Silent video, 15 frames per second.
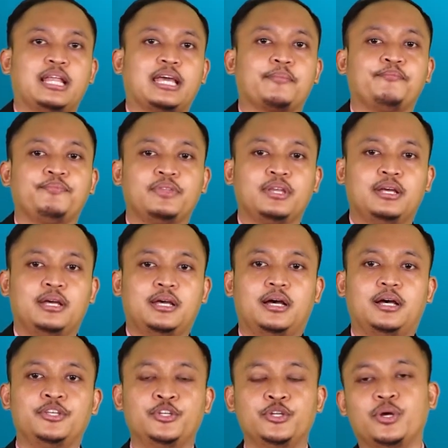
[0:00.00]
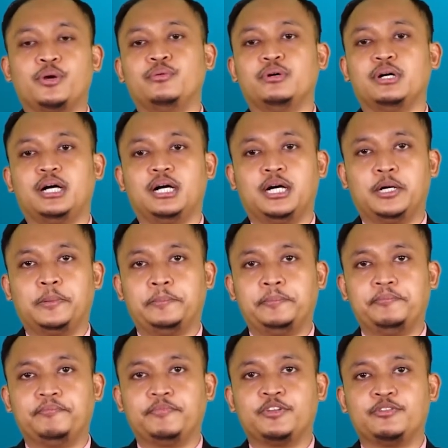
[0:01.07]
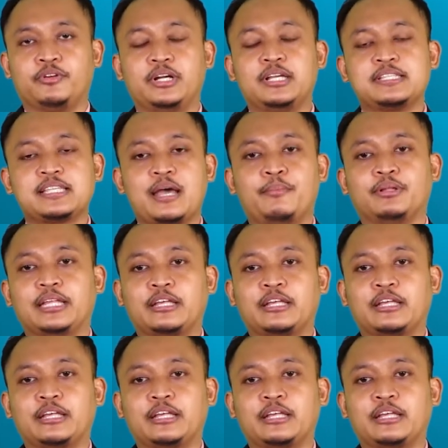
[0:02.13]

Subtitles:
Like for example,